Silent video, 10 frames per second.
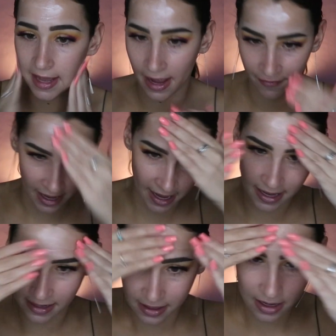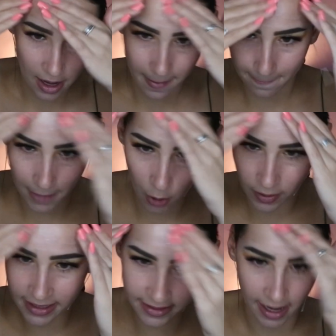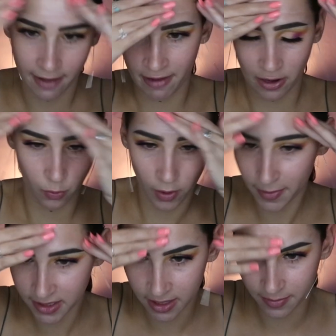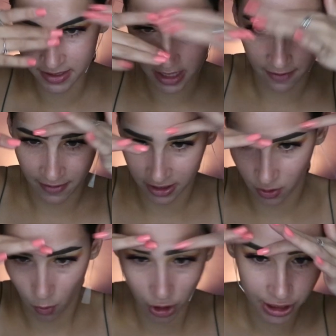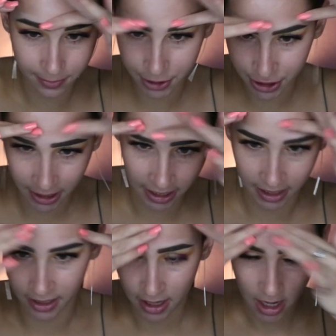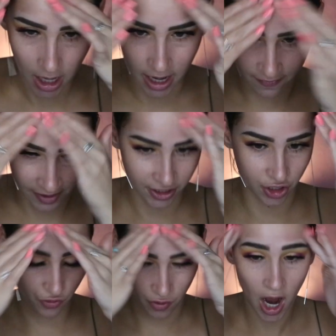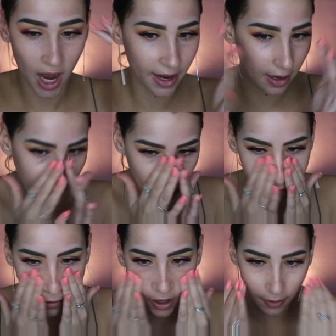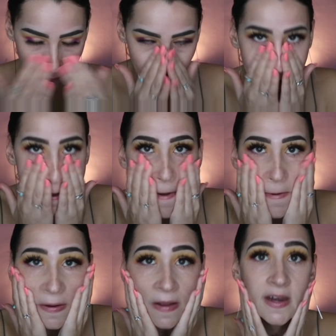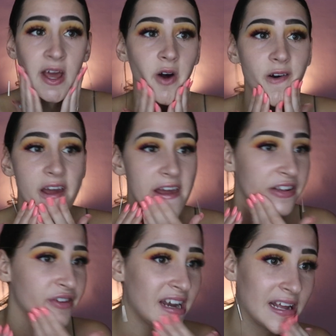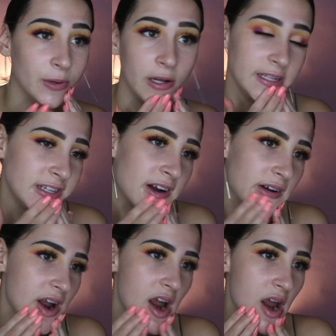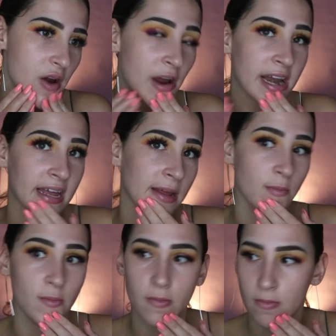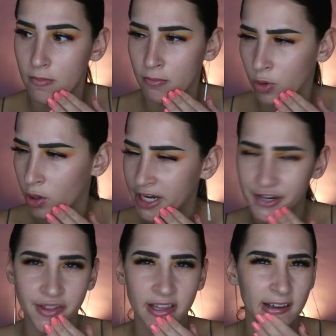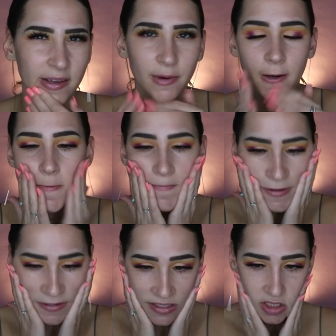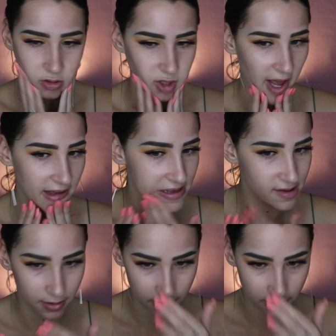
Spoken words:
I've had mowers, I've had whippersnippers, I've had the washing machine, I've had the dryer go off. And now it's raining. Well, it's not raining anymore, I don't think, but it's still like